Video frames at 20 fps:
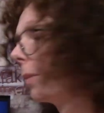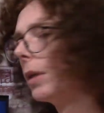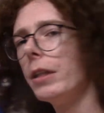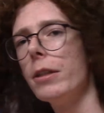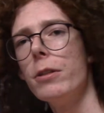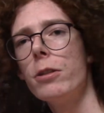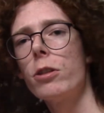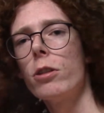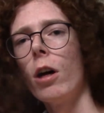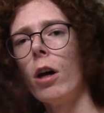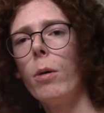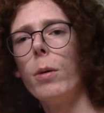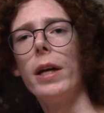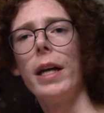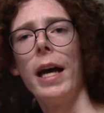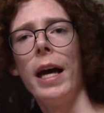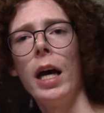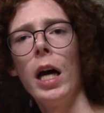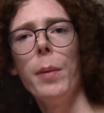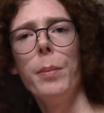but you saw what
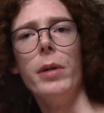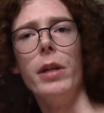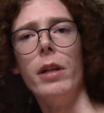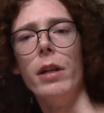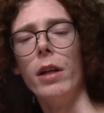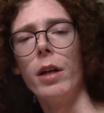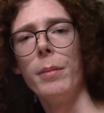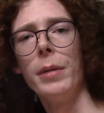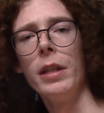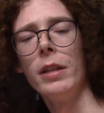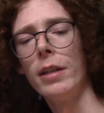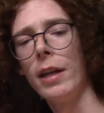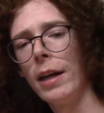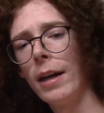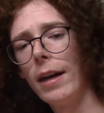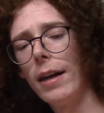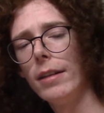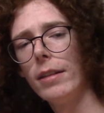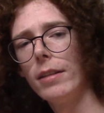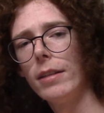happened. I mean,
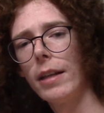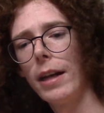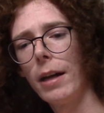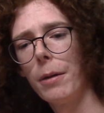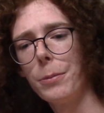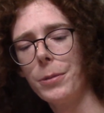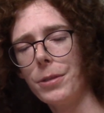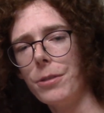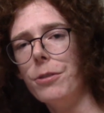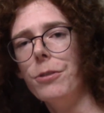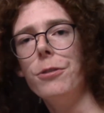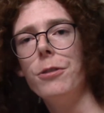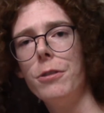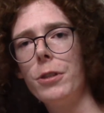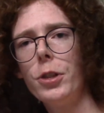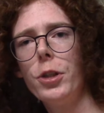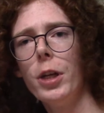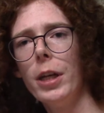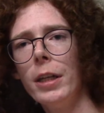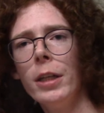that was
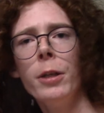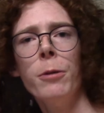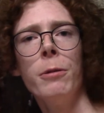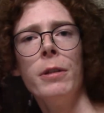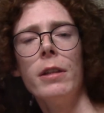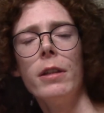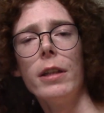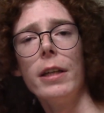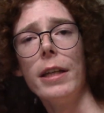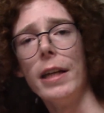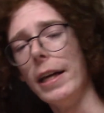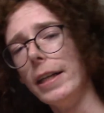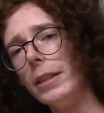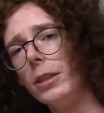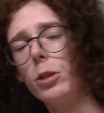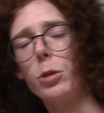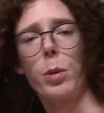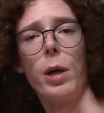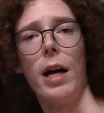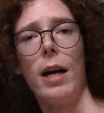genuinely
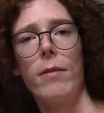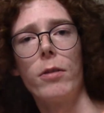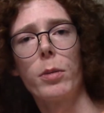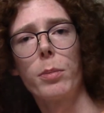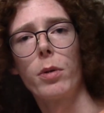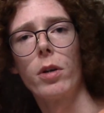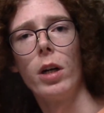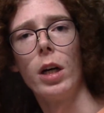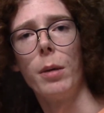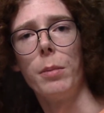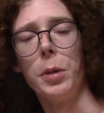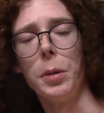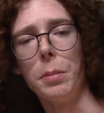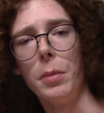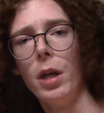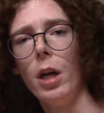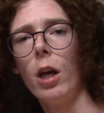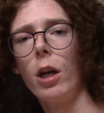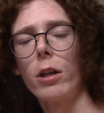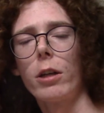a driver
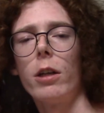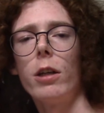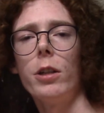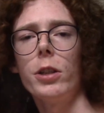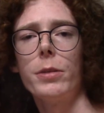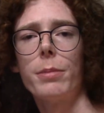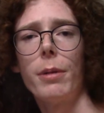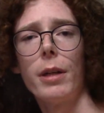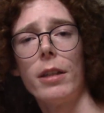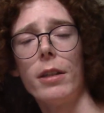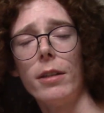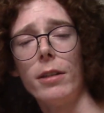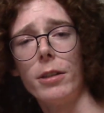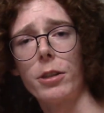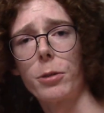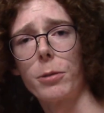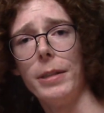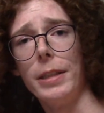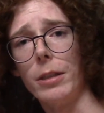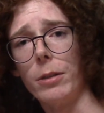problem caused by the
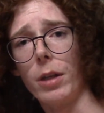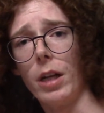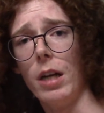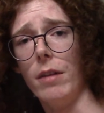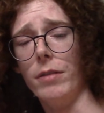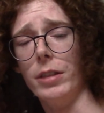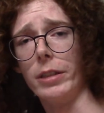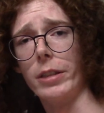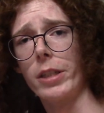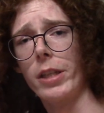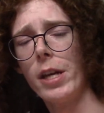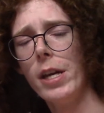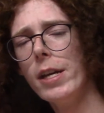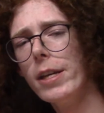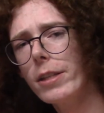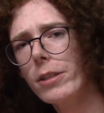discrete graphics.